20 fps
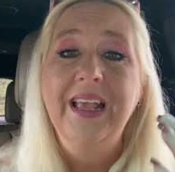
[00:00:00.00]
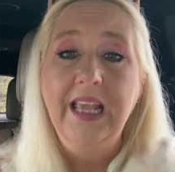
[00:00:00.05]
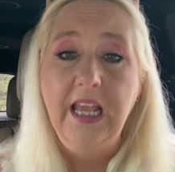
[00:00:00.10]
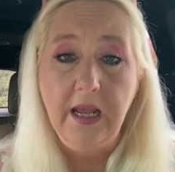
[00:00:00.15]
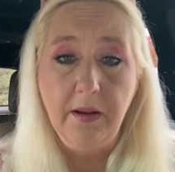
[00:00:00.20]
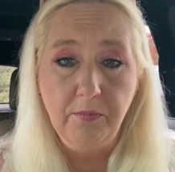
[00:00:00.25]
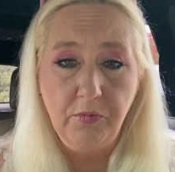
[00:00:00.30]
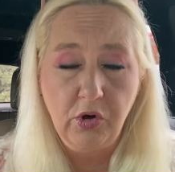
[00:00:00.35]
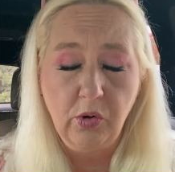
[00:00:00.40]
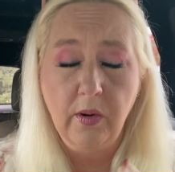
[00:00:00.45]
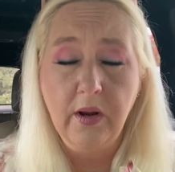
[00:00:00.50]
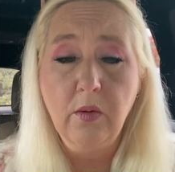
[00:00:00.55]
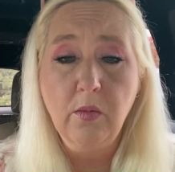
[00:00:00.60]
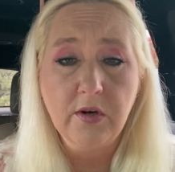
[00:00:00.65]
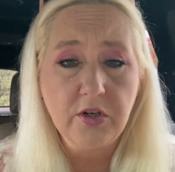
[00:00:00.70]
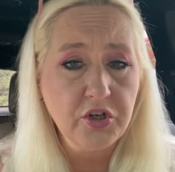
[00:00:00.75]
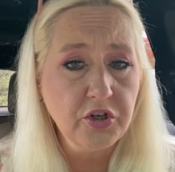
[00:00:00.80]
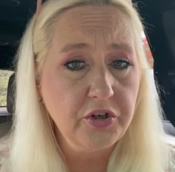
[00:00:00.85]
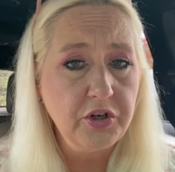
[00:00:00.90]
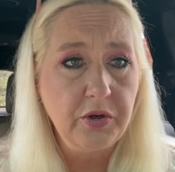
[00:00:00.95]
Keep doing
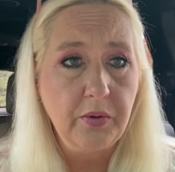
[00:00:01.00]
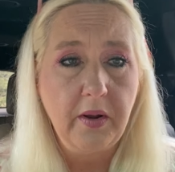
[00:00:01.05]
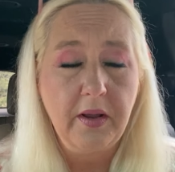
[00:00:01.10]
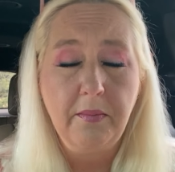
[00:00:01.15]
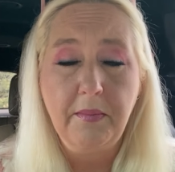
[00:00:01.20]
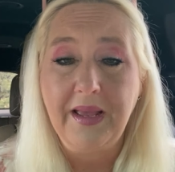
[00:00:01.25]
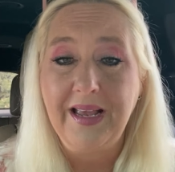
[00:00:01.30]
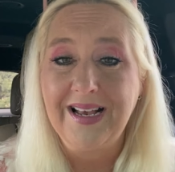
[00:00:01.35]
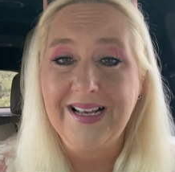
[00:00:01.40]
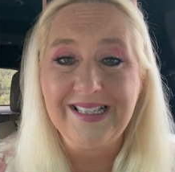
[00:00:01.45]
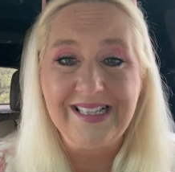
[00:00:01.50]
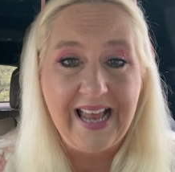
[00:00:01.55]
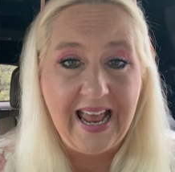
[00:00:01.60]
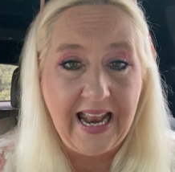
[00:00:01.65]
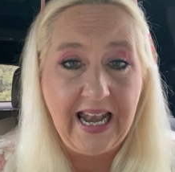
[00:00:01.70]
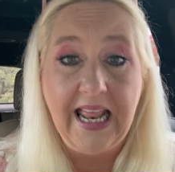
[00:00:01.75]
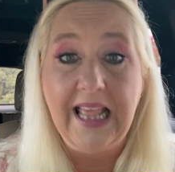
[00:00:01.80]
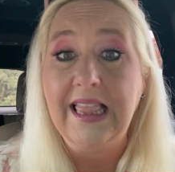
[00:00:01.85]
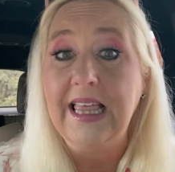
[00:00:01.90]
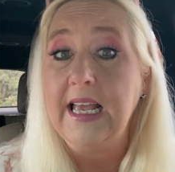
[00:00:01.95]
what you're doing because
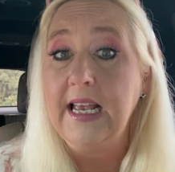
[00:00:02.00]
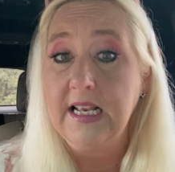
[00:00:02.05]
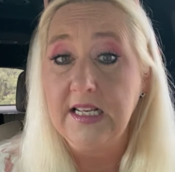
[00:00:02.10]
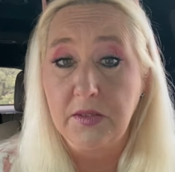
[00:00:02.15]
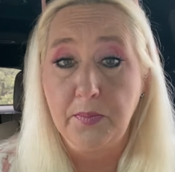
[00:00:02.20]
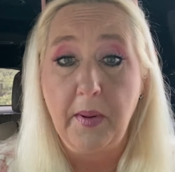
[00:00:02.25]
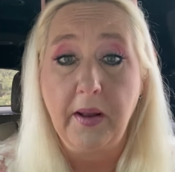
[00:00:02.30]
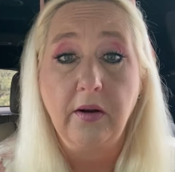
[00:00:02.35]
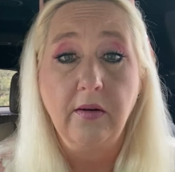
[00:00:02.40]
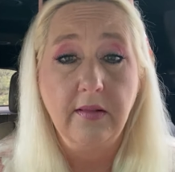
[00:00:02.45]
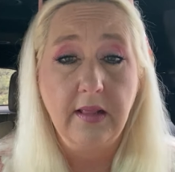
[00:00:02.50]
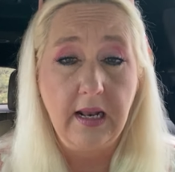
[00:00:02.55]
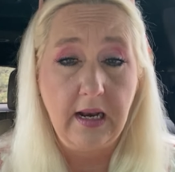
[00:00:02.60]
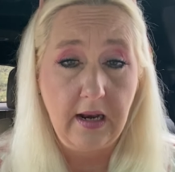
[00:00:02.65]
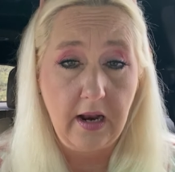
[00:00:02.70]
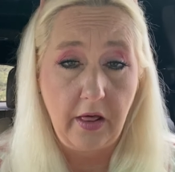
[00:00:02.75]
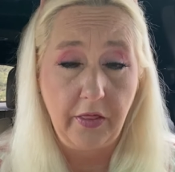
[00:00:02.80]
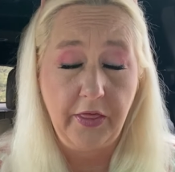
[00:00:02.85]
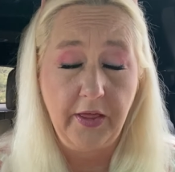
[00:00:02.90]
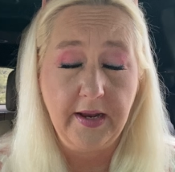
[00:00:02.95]
anything is better than
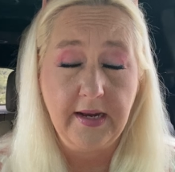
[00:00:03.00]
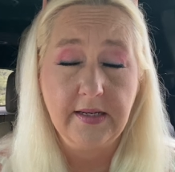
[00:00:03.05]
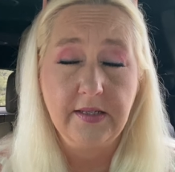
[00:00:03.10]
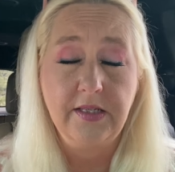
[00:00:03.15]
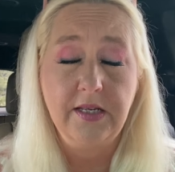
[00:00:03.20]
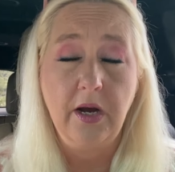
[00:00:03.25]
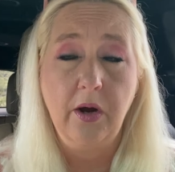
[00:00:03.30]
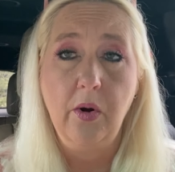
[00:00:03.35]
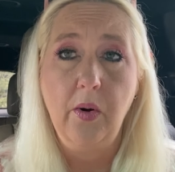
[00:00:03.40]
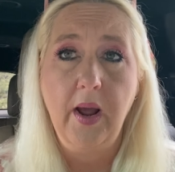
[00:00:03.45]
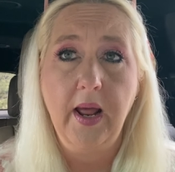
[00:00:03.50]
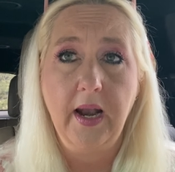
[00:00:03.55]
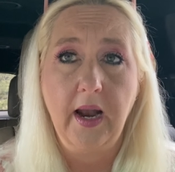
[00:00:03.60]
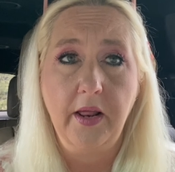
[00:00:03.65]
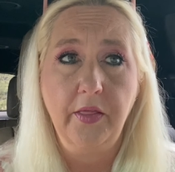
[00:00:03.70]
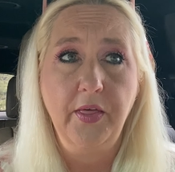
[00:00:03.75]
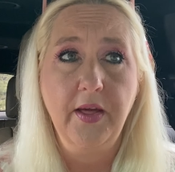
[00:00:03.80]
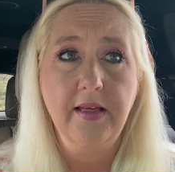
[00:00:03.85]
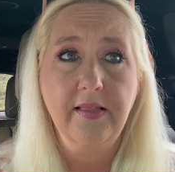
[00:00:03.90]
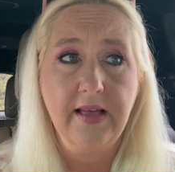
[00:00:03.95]
nothing. So, and
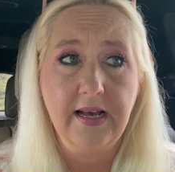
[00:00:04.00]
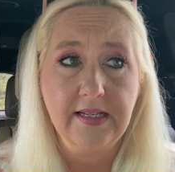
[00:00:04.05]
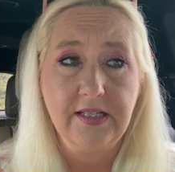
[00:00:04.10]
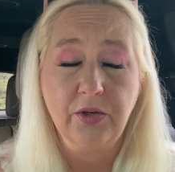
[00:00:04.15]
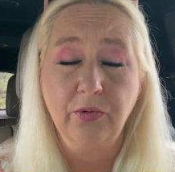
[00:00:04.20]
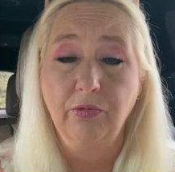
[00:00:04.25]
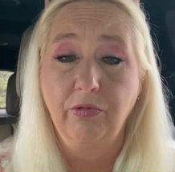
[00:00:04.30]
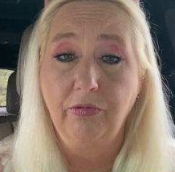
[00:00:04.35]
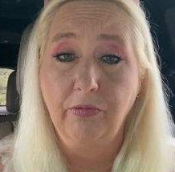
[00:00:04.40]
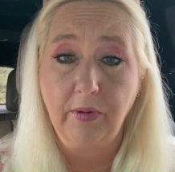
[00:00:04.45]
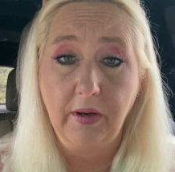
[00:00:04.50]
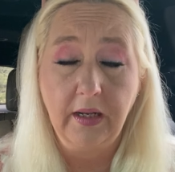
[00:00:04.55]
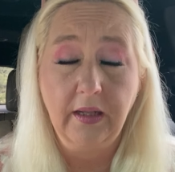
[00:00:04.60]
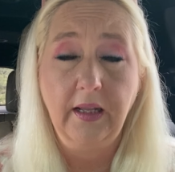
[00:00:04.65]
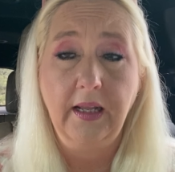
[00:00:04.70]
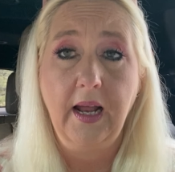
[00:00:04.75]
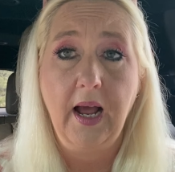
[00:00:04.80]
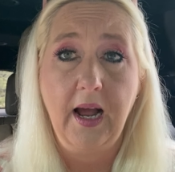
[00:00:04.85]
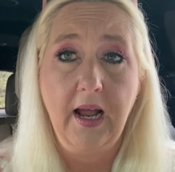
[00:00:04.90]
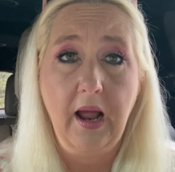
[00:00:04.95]
I think that's a
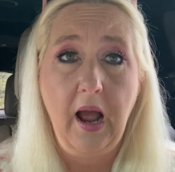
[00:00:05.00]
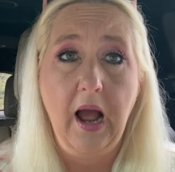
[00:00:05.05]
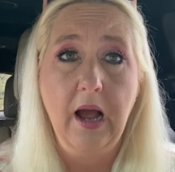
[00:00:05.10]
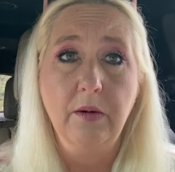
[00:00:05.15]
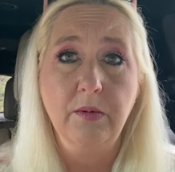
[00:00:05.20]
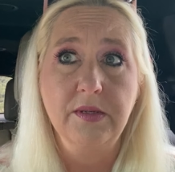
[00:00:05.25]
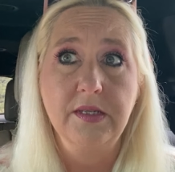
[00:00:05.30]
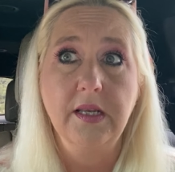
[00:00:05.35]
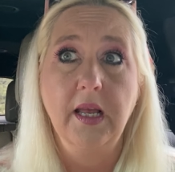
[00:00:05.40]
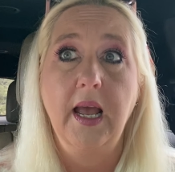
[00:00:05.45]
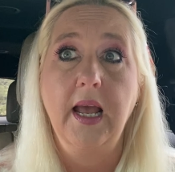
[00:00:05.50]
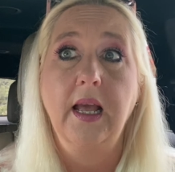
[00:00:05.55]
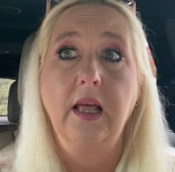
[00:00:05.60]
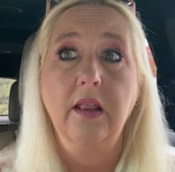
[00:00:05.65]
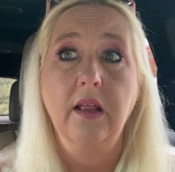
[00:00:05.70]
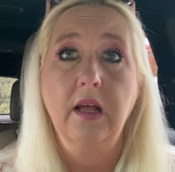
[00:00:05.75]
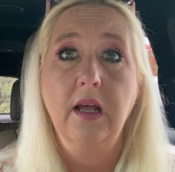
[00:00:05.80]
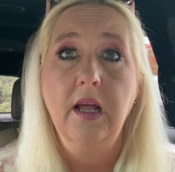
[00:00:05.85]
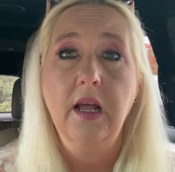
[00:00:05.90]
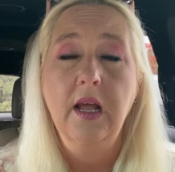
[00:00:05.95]
really, I, I was like,